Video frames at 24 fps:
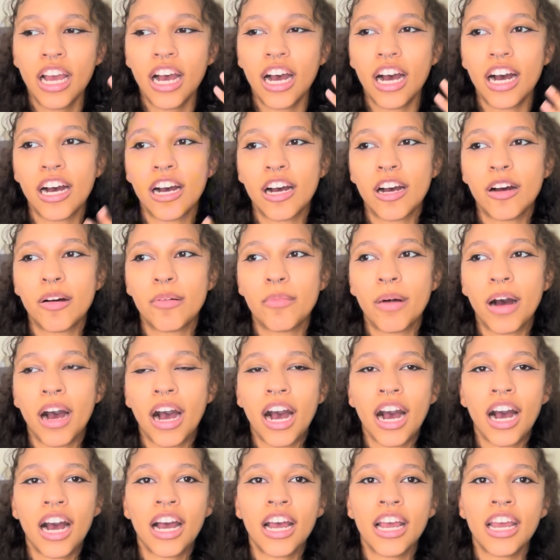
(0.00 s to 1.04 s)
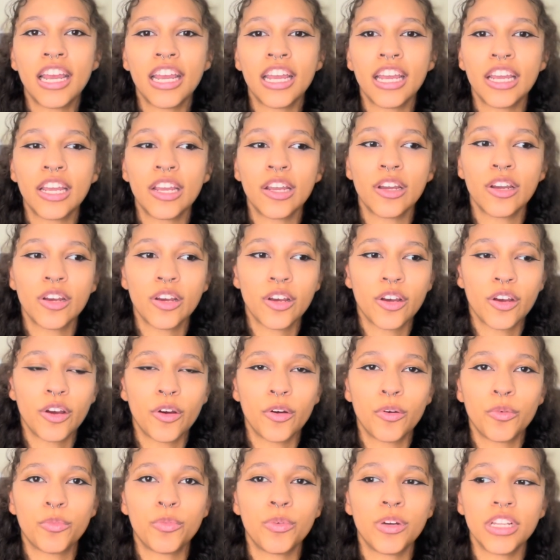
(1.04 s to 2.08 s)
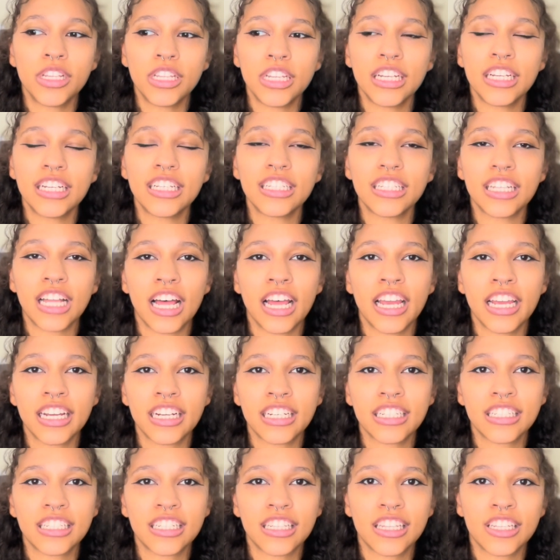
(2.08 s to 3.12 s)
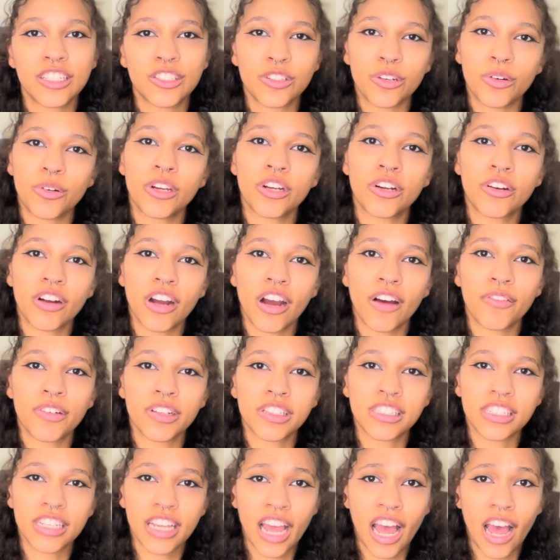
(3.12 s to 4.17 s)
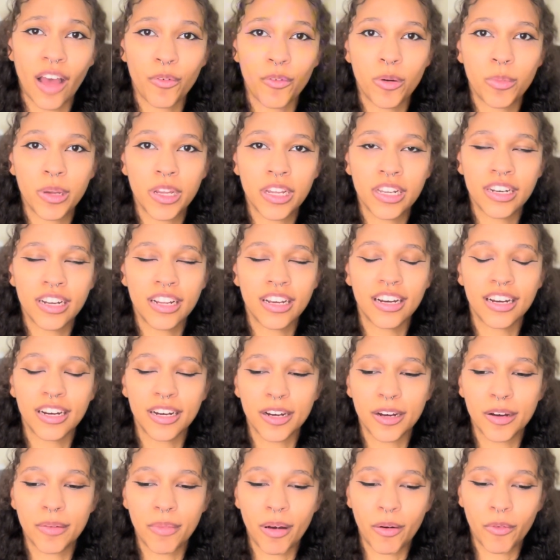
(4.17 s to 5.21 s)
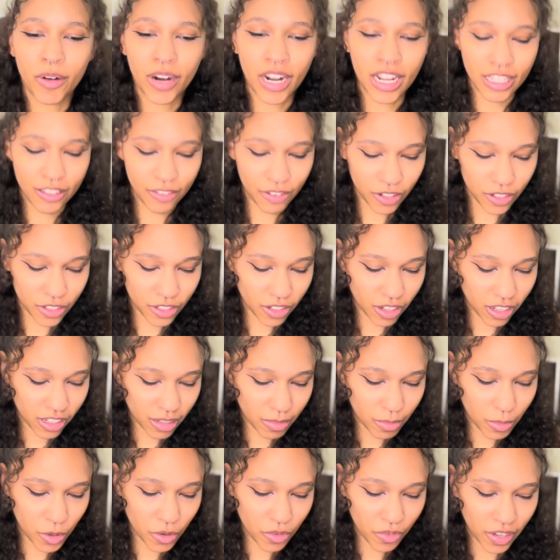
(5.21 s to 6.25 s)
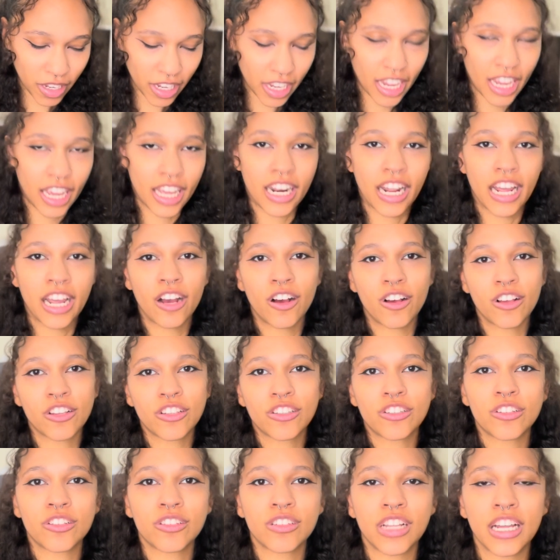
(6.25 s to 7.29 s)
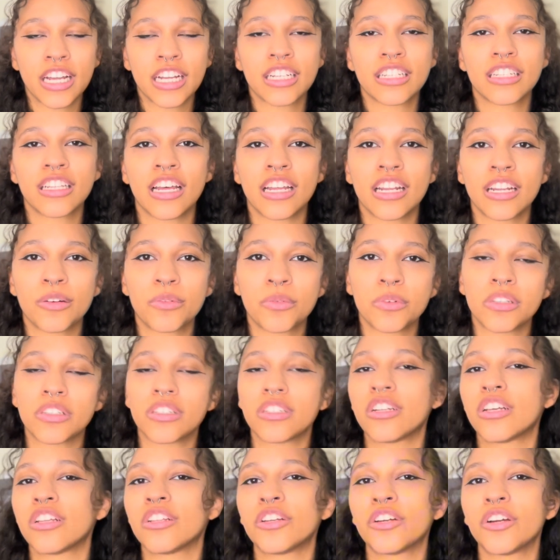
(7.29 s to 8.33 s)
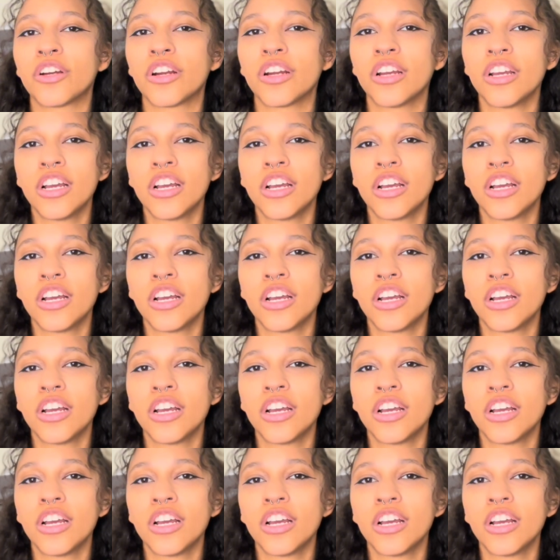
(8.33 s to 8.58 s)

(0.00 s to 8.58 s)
I really liked the Zoe Kravitz Catwoman when I first saw the movie, and I also liked that it was another